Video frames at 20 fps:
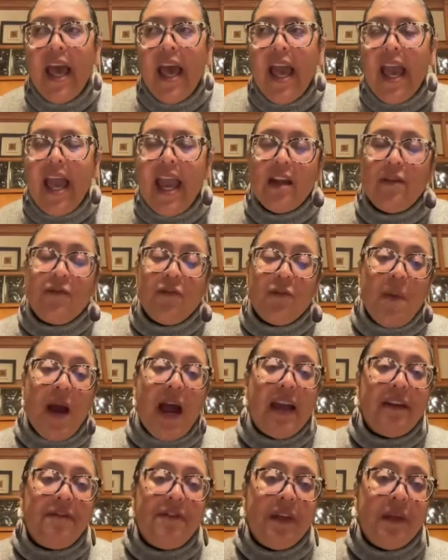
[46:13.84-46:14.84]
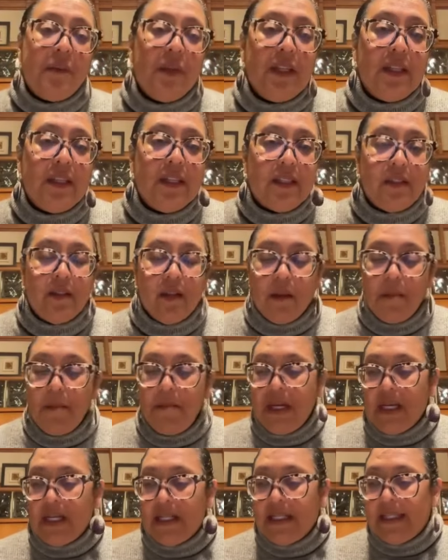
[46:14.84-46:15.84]
And for my family, this
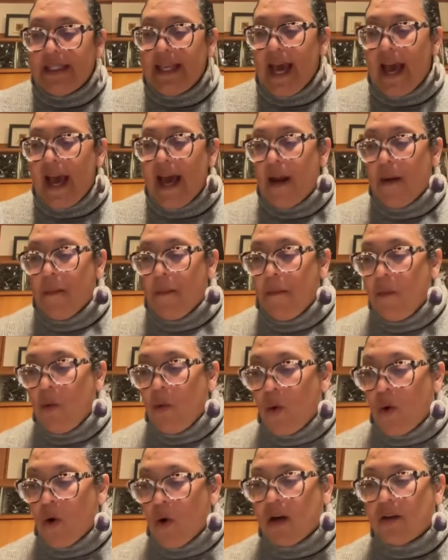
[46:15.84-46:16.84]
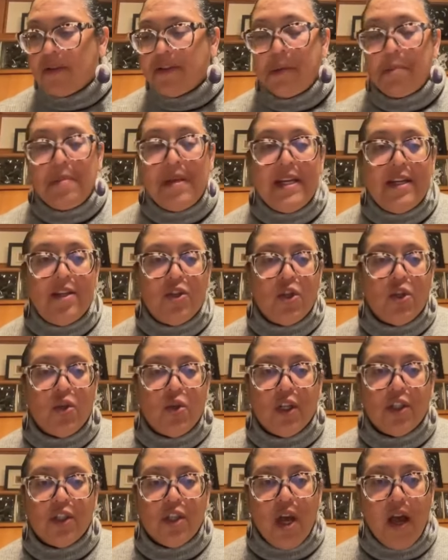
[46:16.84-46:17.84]
means that more Speen
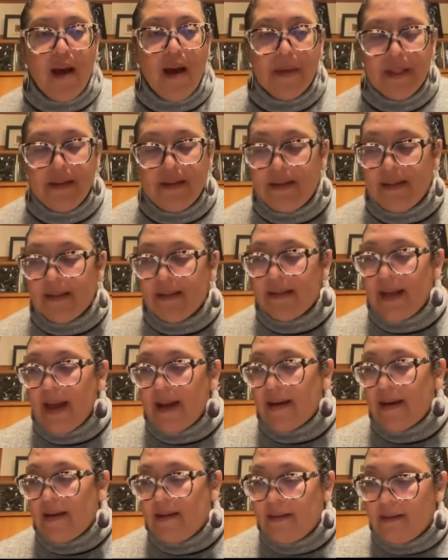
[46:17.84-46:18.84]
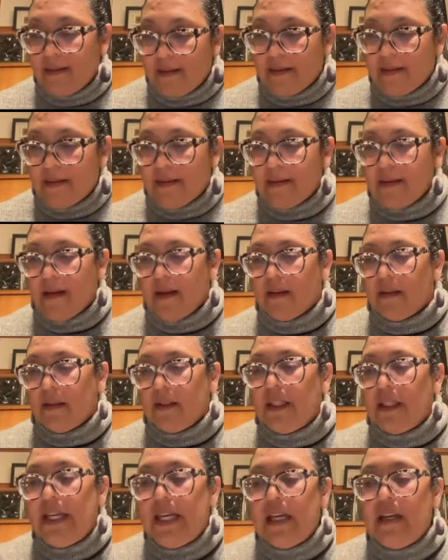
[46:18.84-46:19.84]
Shore Thomas descendants
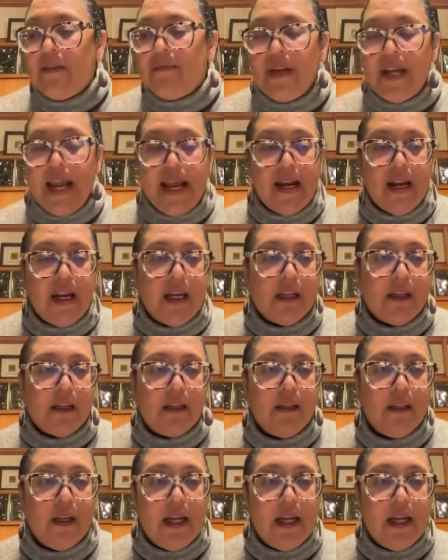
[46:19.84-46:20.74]
leave Natick.